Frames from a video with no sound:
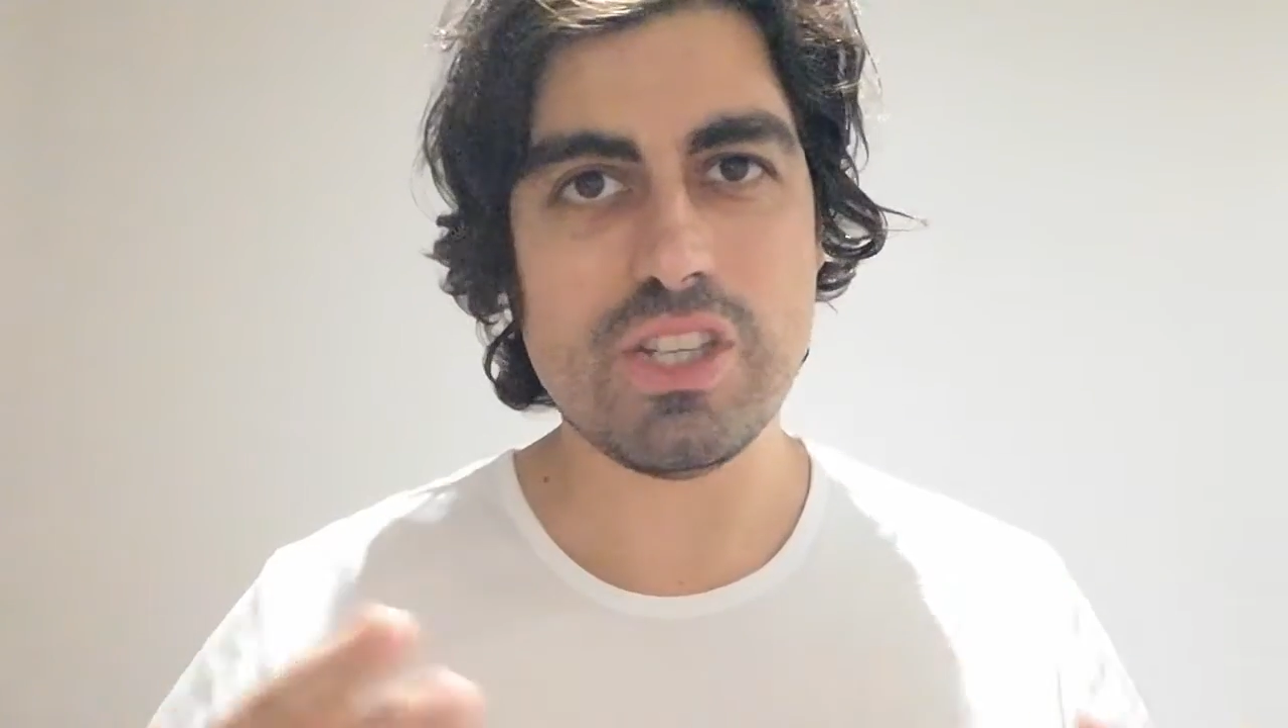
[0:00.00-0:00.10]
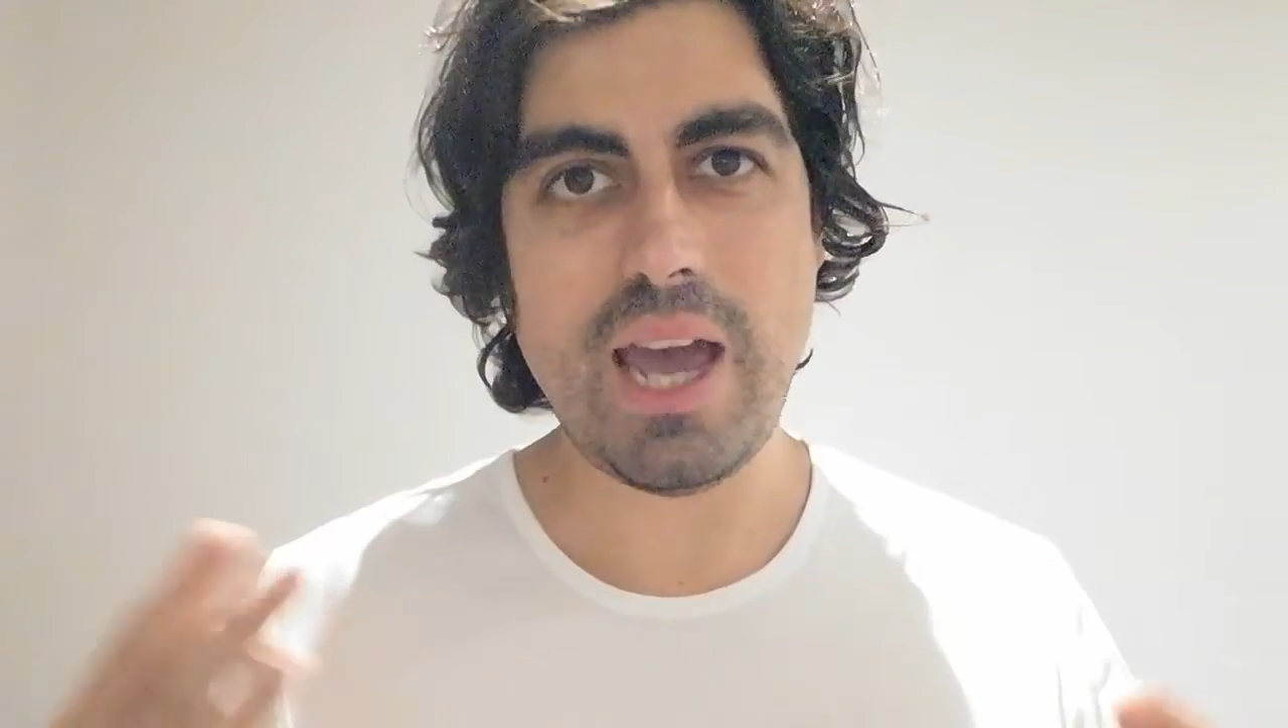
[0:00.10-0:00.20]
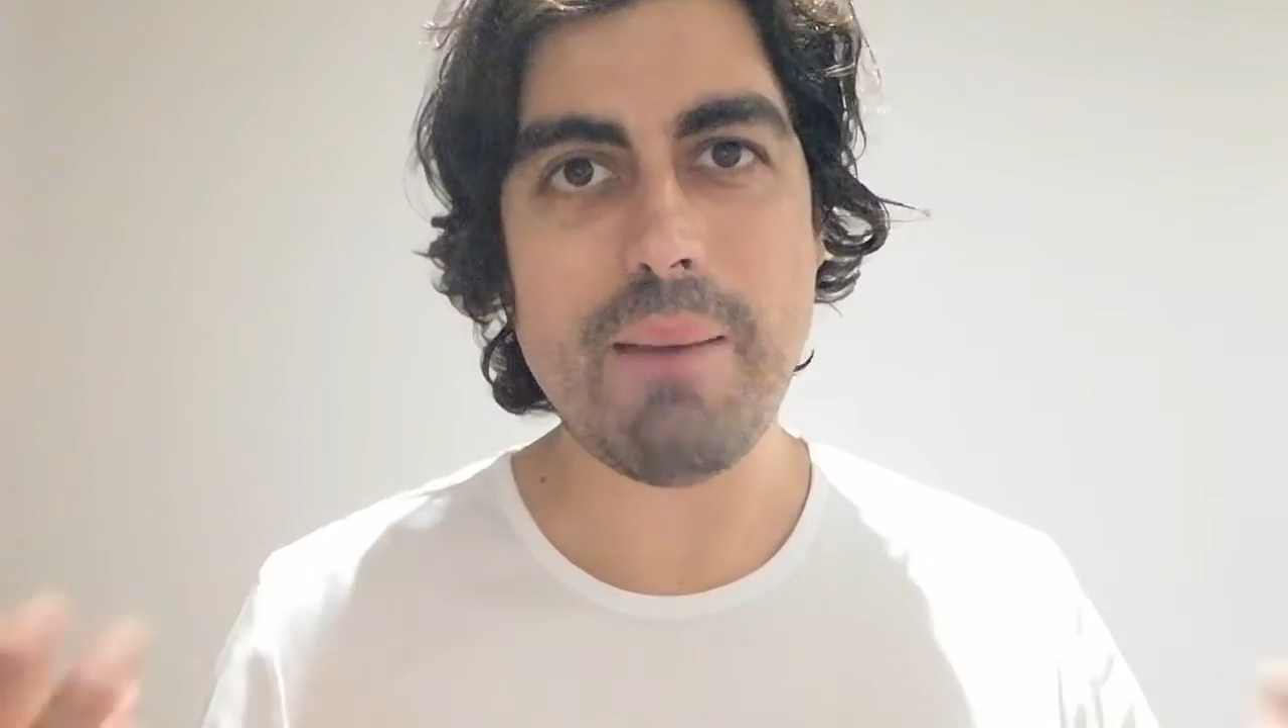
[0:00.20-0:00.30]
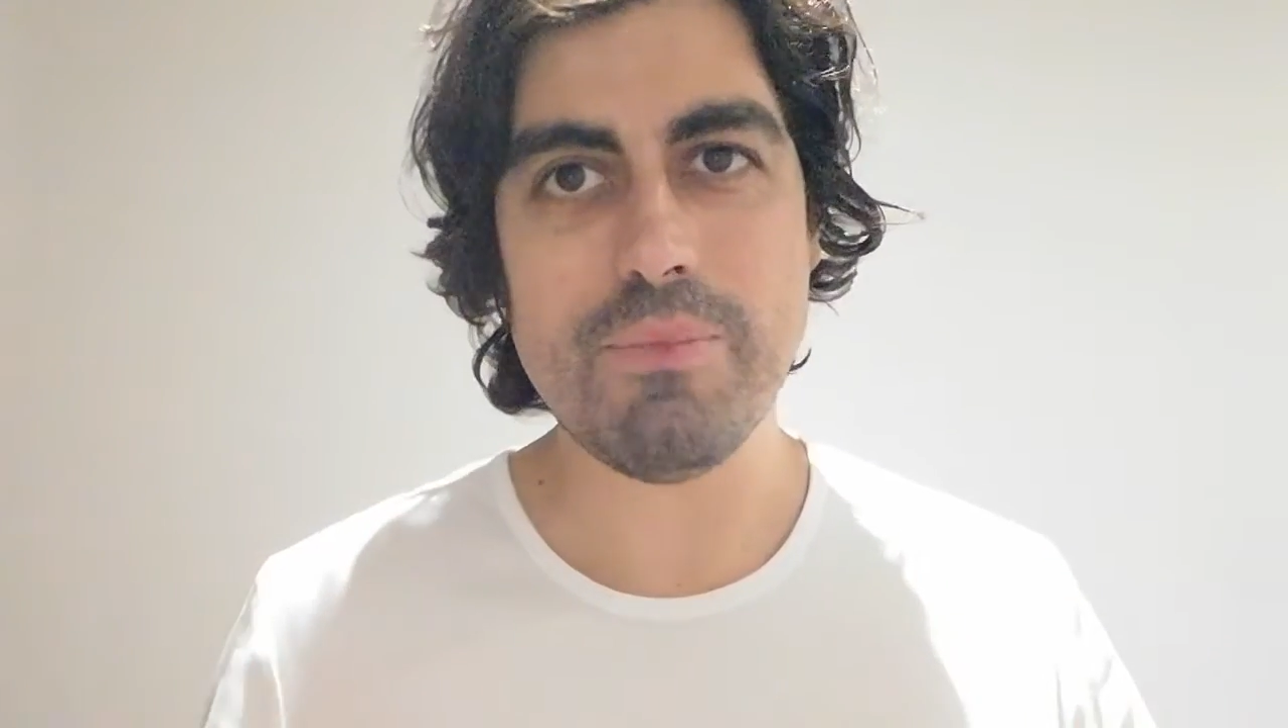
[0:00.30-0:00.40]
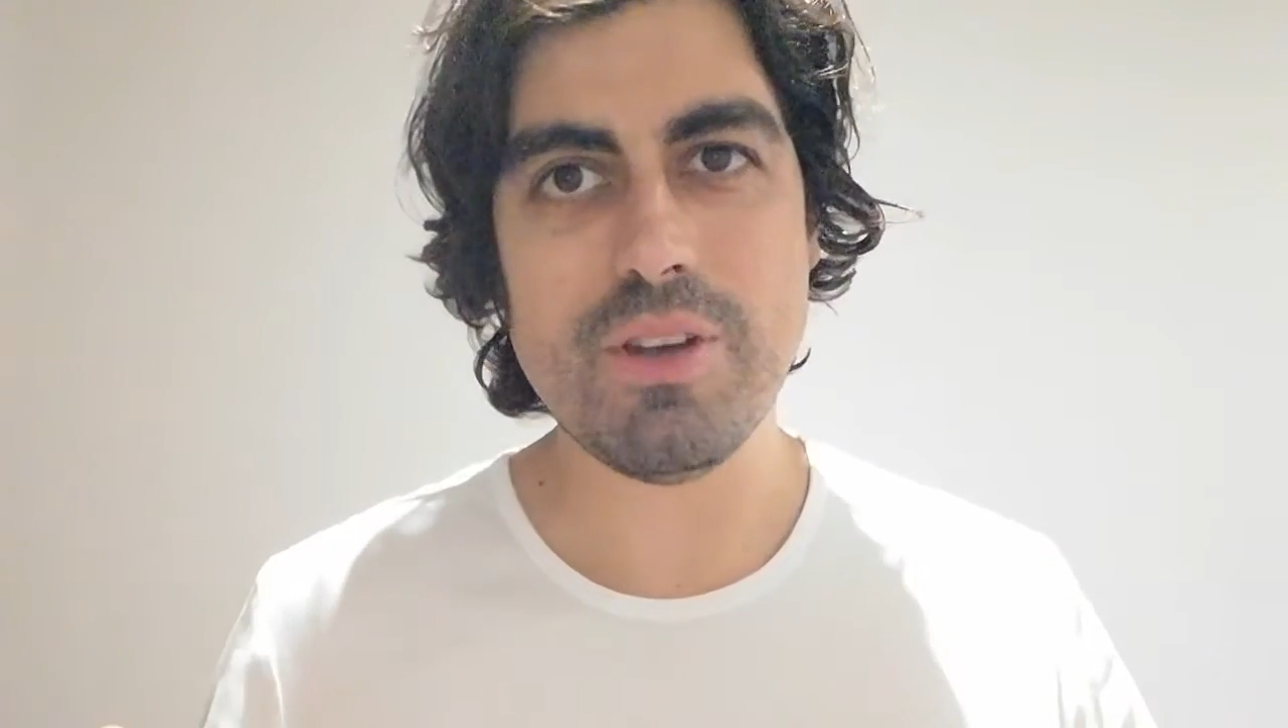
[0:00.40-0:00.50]

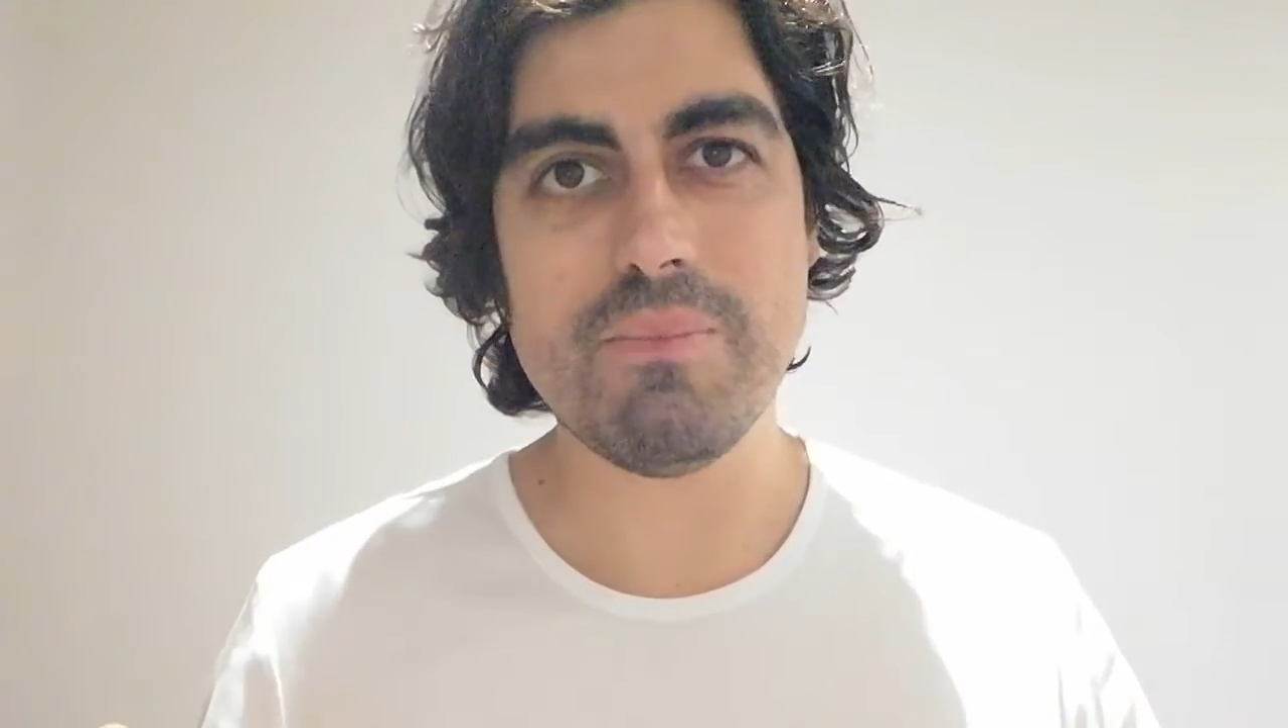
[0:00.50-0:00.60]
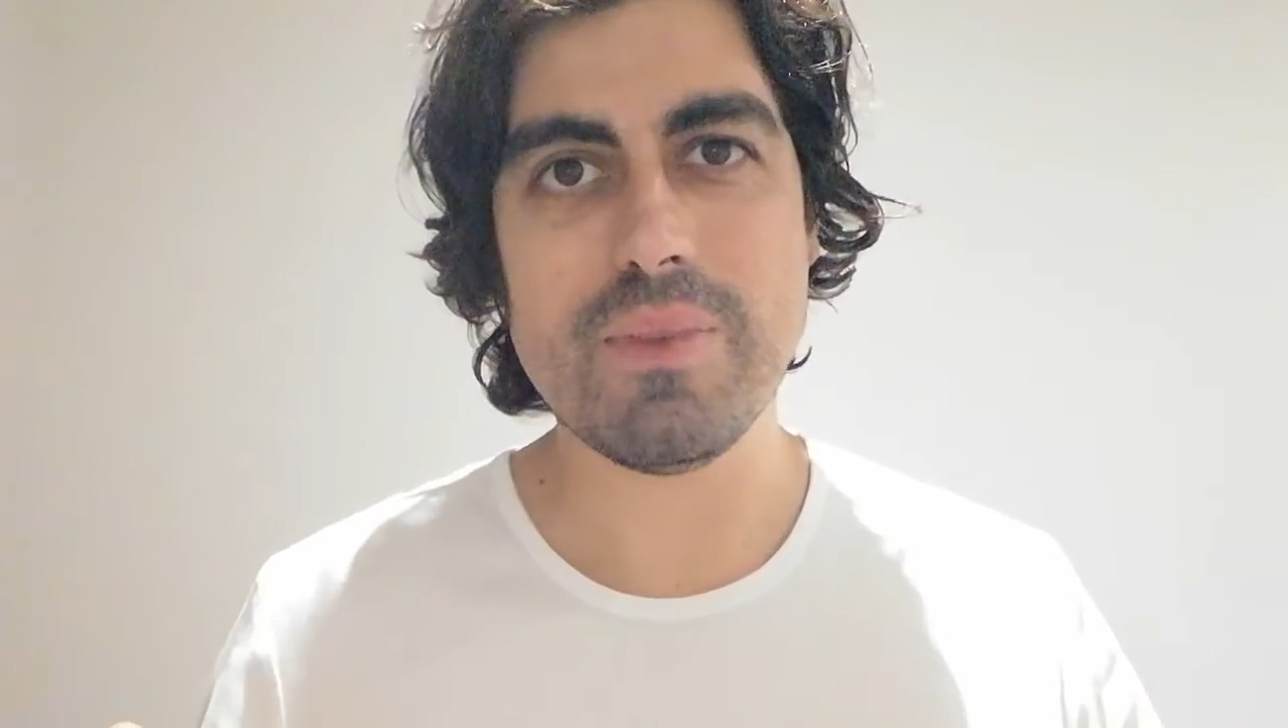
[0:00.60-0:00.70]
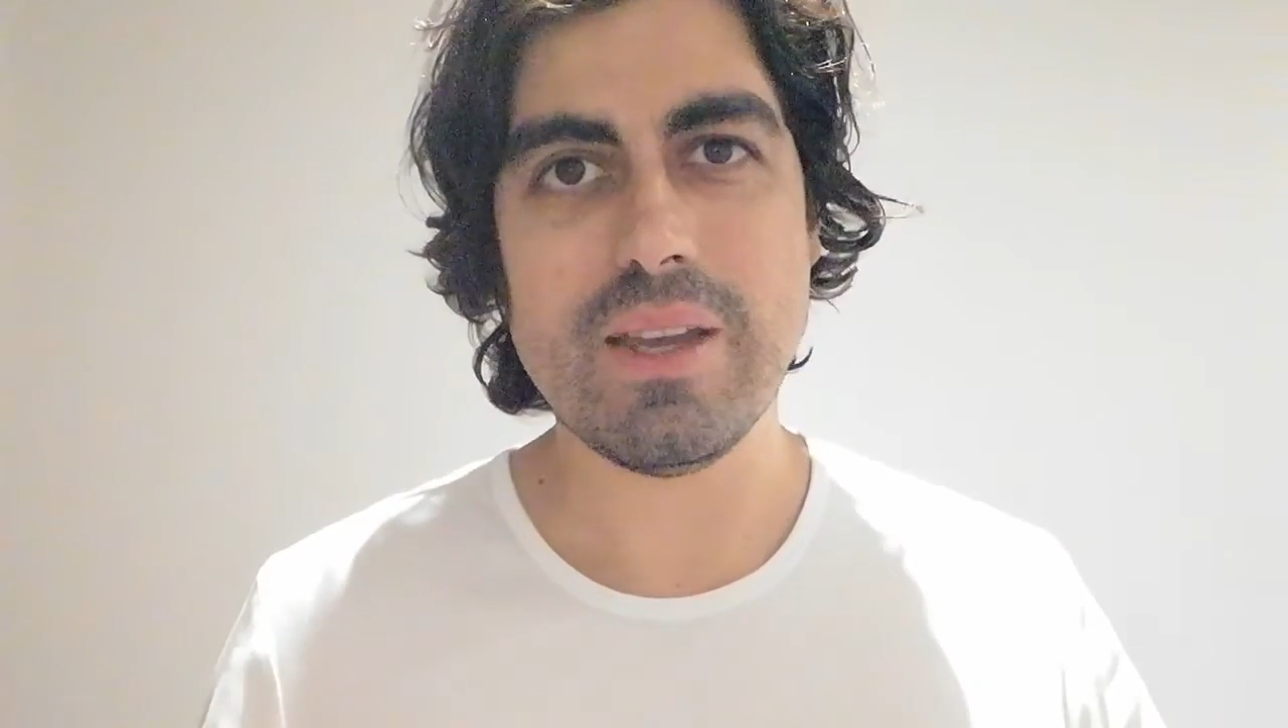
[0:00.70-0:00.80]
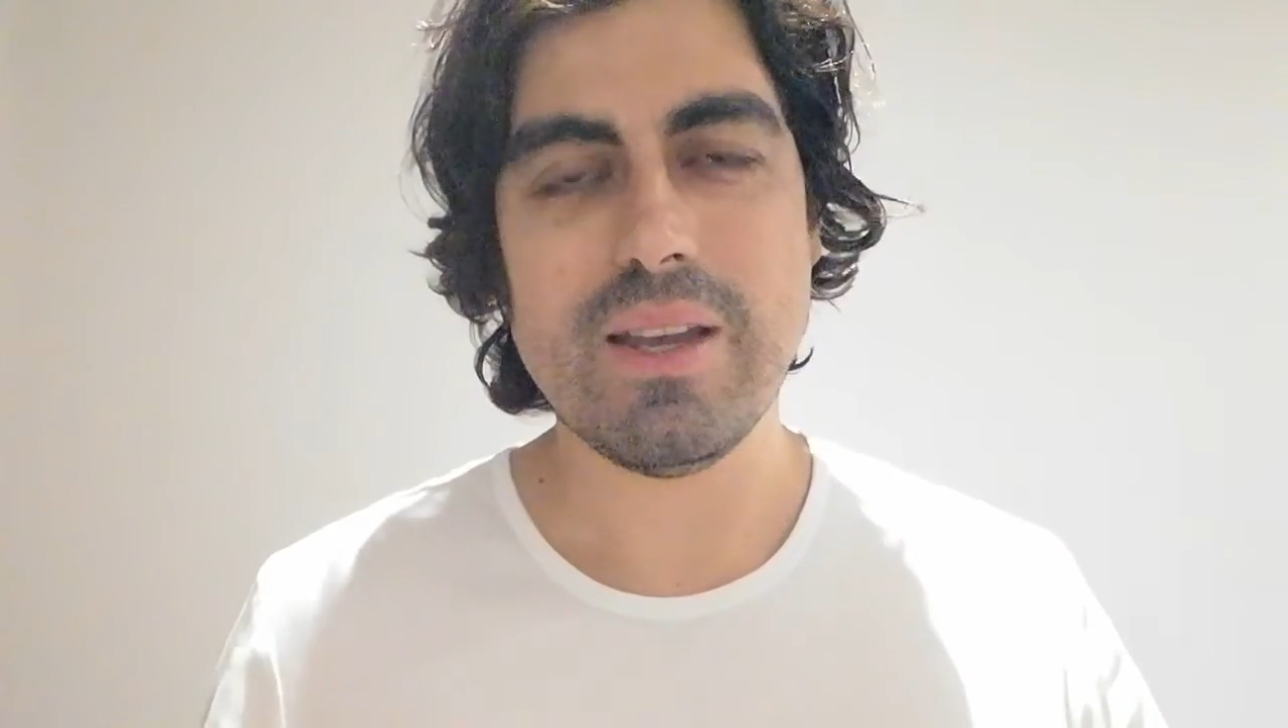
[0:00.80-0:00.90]
kept them.